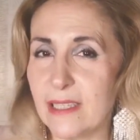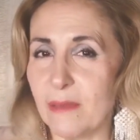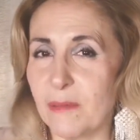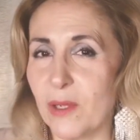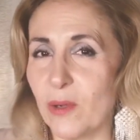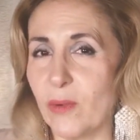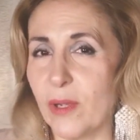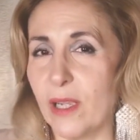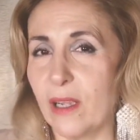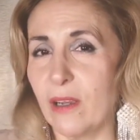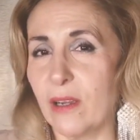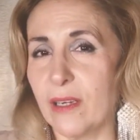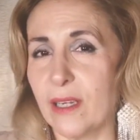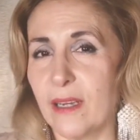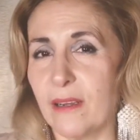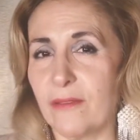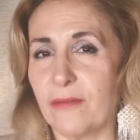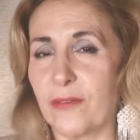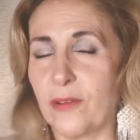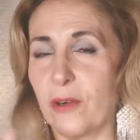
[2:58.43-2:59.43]
I mean, we're
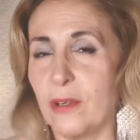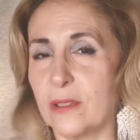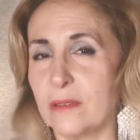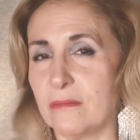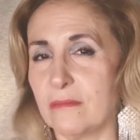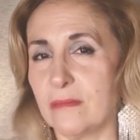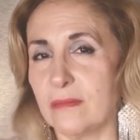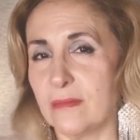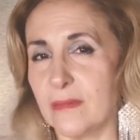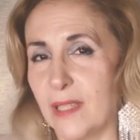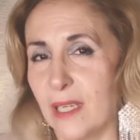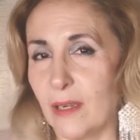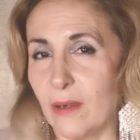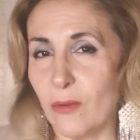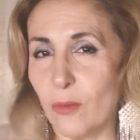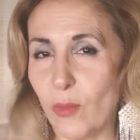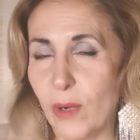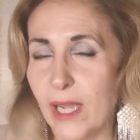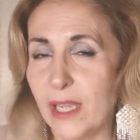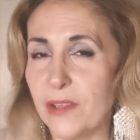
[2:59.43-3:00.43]
gonna, from
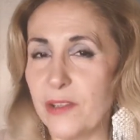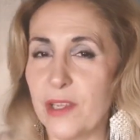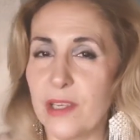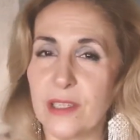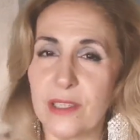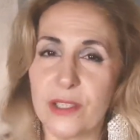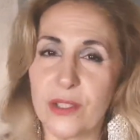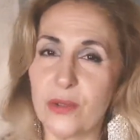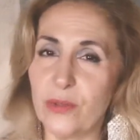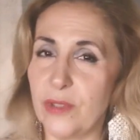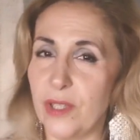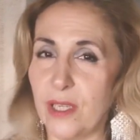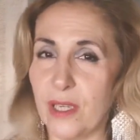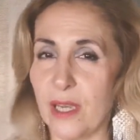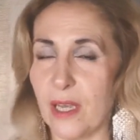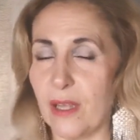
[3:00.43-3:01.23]
one year to the